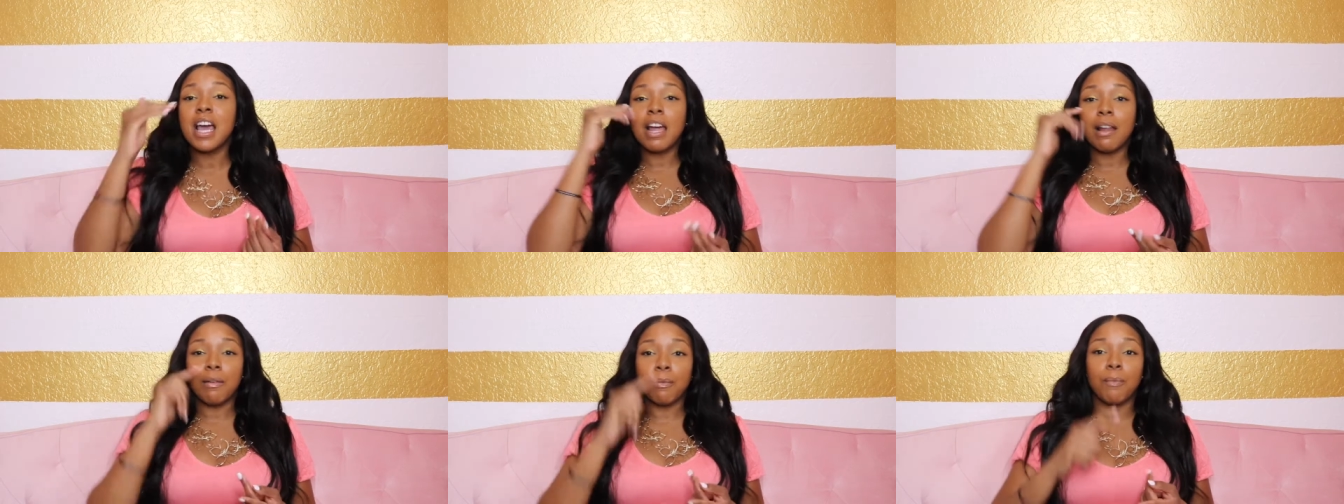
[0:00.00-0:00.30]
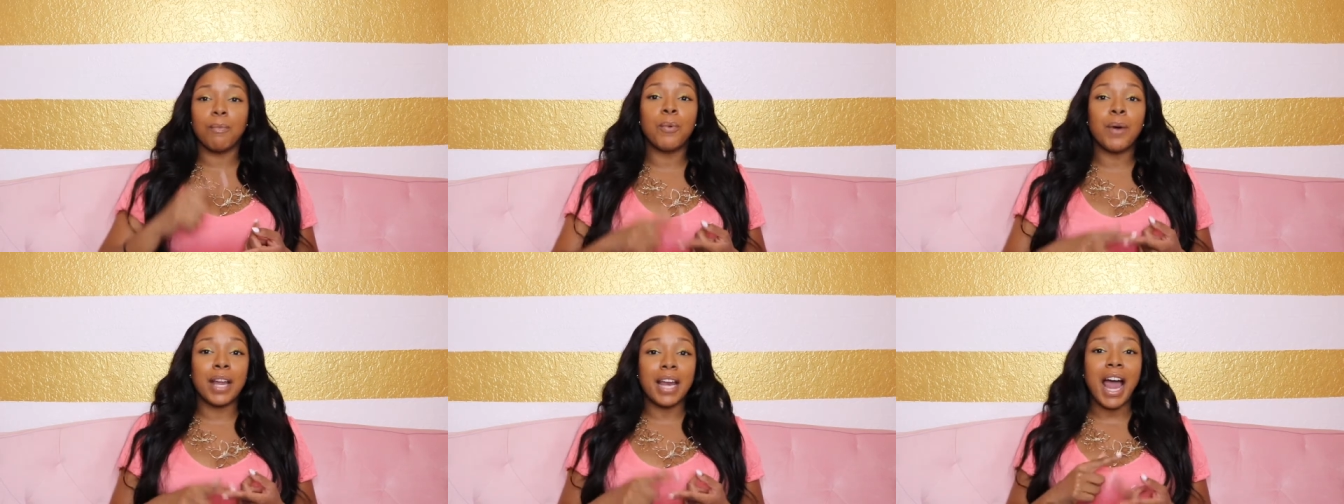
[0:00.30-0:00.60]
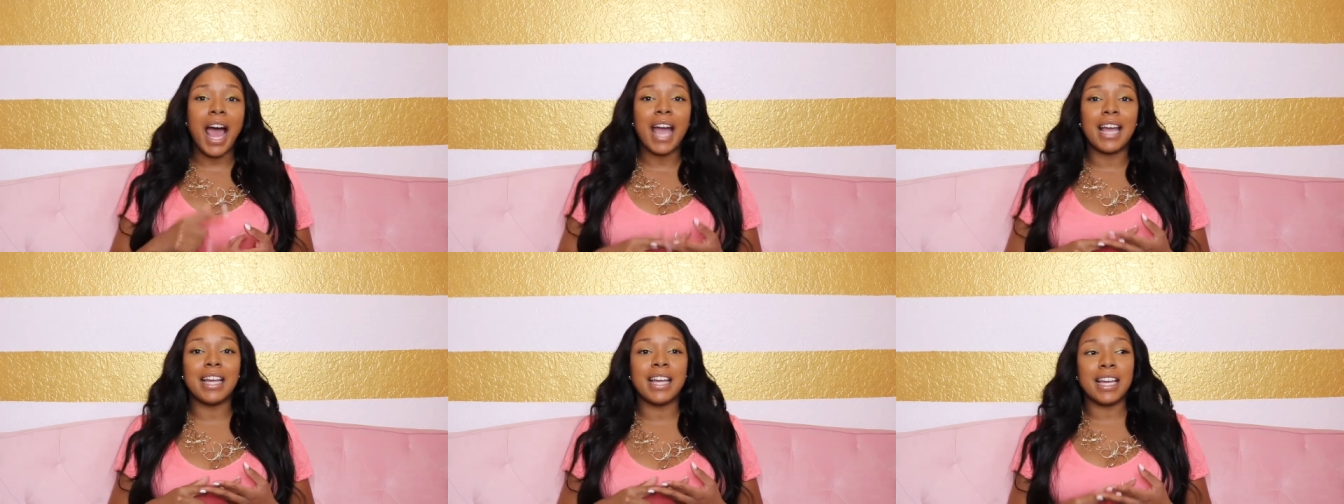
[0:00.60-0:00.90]
when
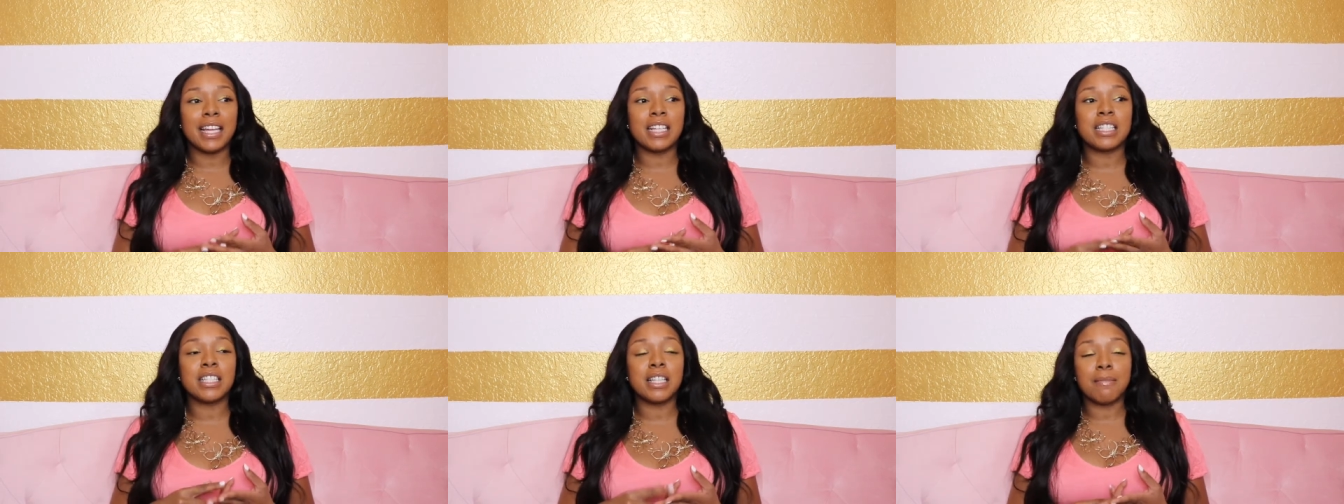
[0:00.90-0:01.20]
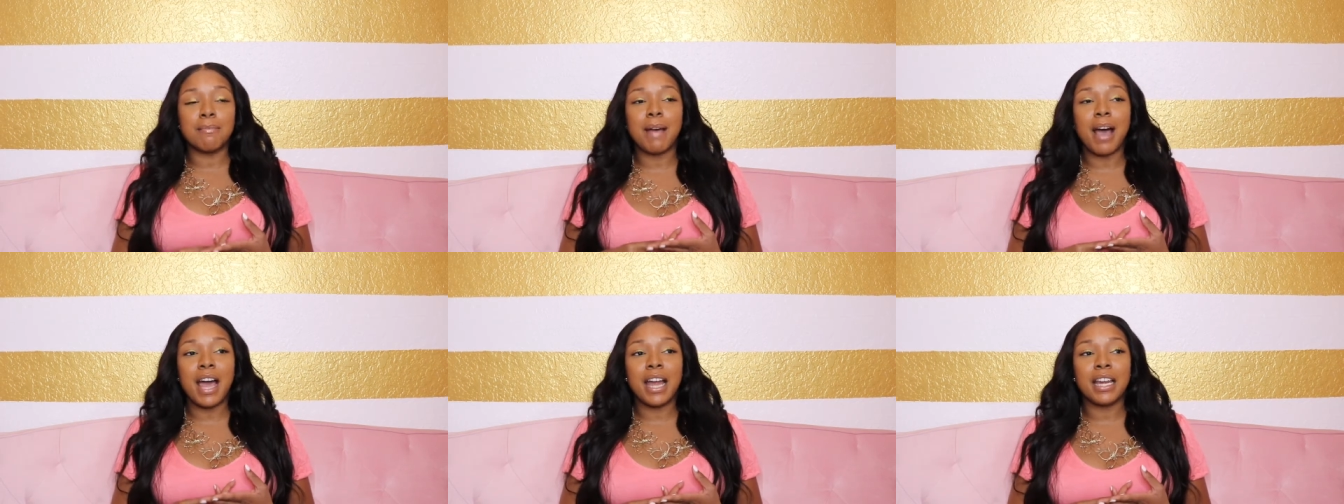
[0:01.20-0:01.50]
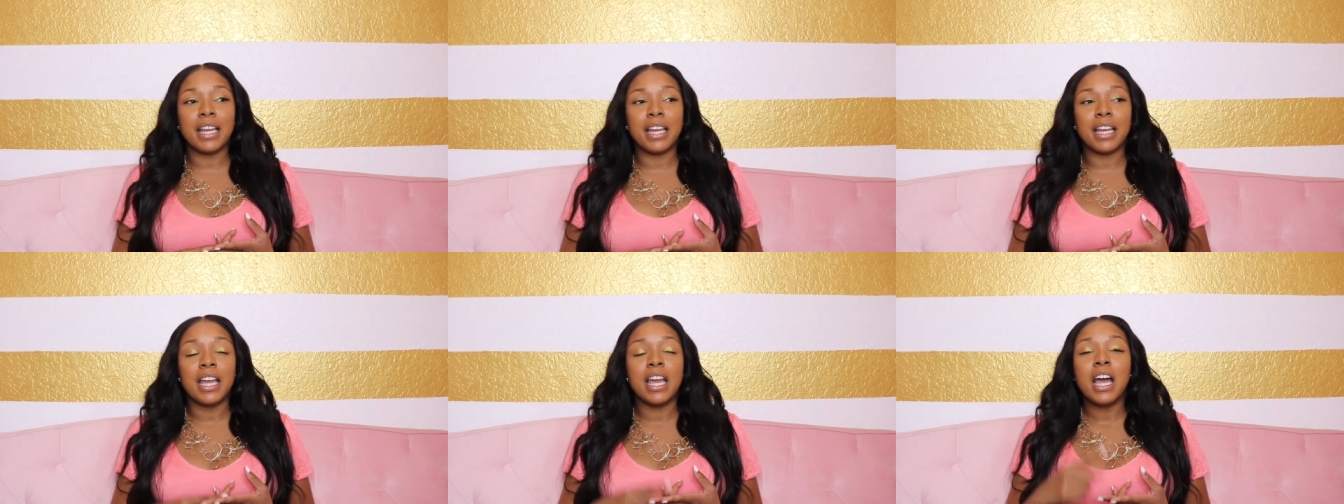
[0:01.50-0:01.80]
I get
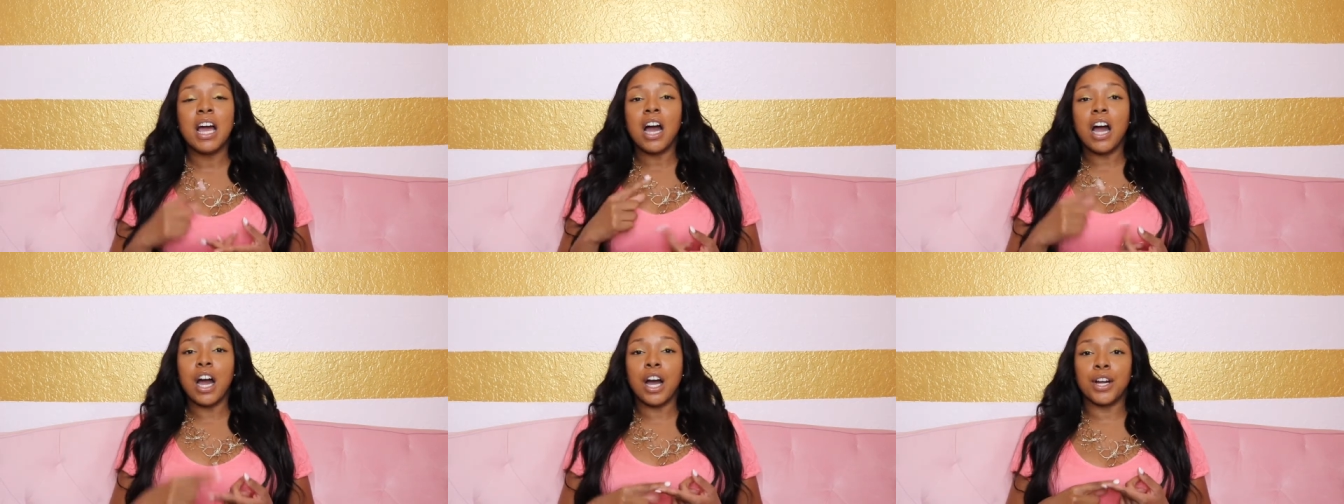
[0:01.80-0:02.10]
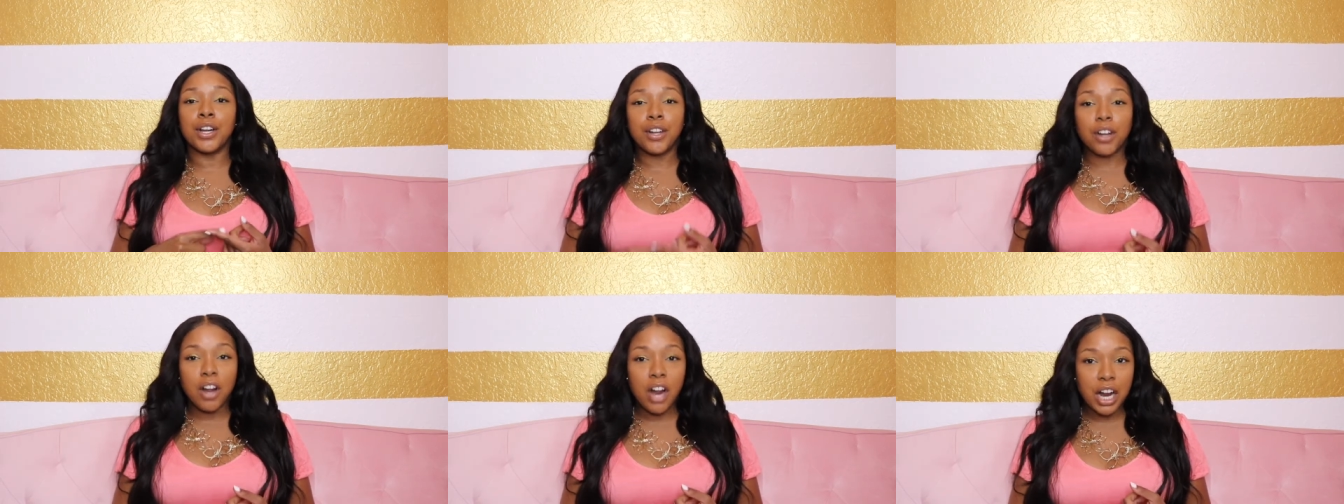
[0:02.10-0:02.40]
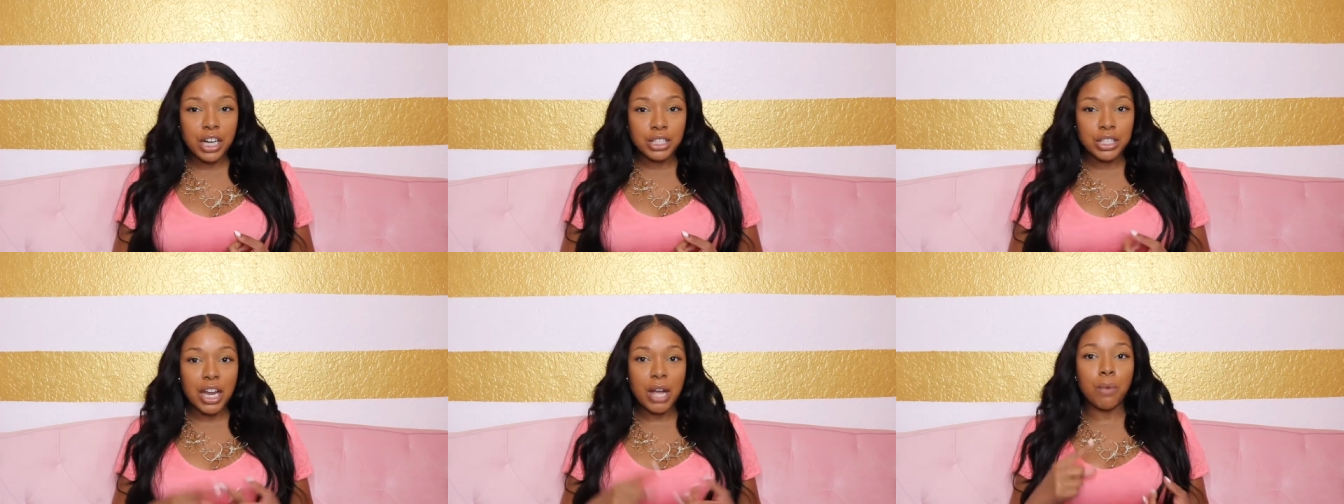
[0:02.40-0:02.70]
somebody under
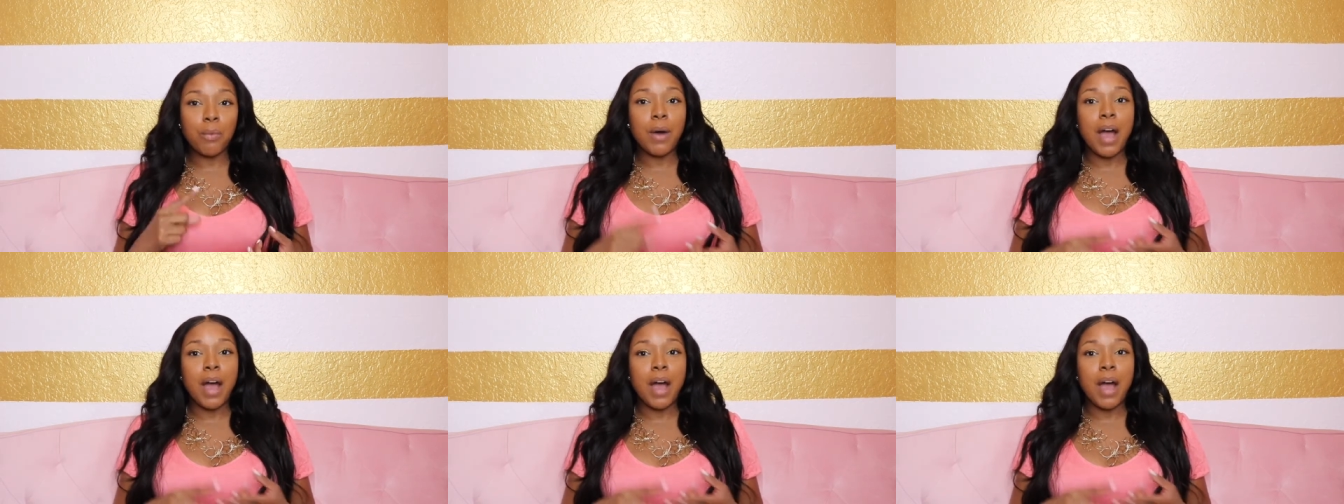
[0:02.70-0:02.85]
contract,